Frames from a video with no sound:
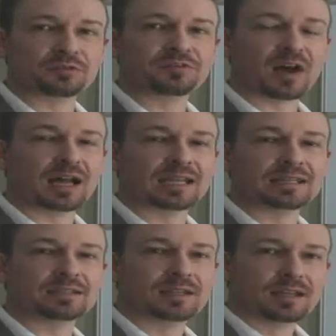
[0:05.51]
to
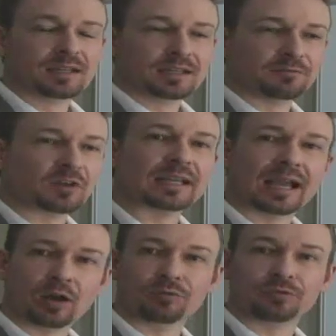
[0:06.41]
find very
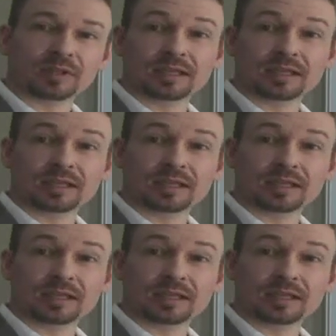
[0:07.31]
helpful